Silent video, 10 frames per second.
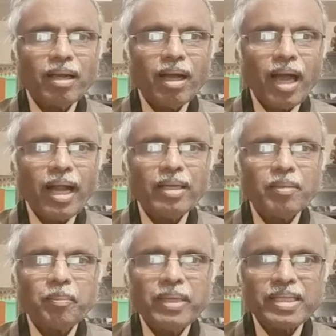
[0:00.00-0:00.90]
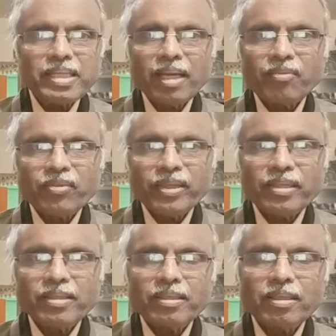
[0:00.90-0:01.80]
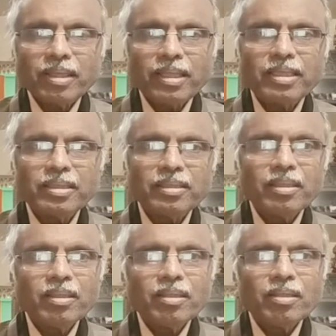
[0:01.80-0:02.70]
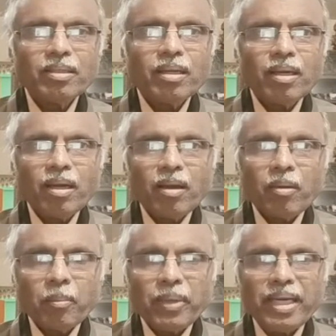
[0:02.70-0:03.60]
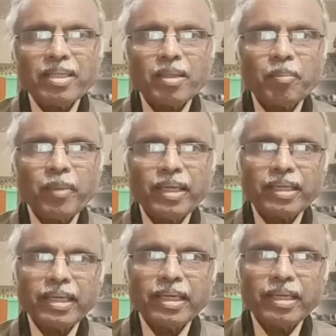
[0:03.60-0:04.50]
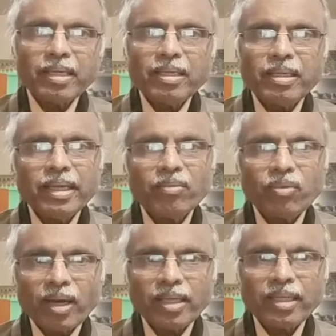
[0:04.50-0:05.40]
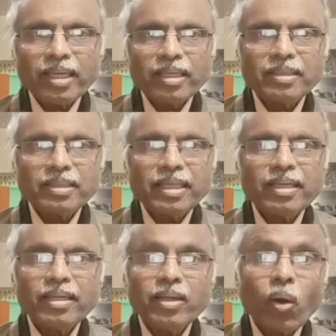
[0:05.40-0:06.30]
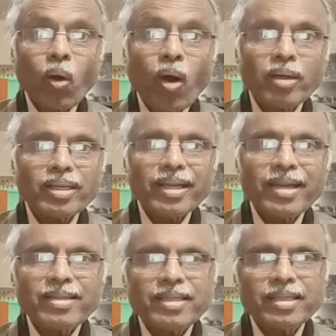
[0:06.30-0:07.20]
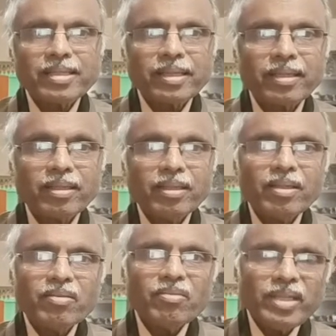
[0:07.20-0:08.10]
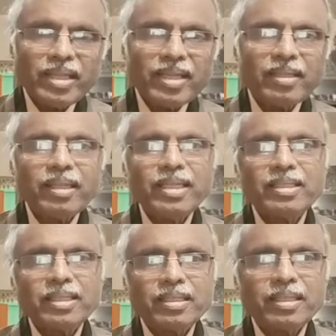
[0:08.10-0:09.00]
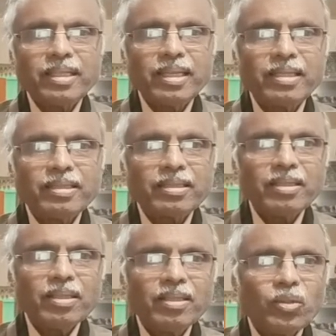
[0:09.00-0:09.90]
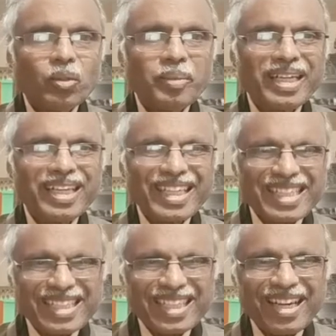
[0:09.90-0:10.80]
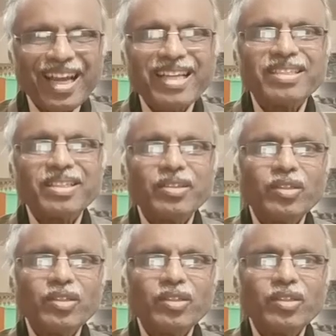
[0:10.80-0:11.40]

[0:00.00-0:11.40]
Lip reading: And PCF is, that is pre-shipment credit in foreign currency, not adjusted within 360 days to be crystallized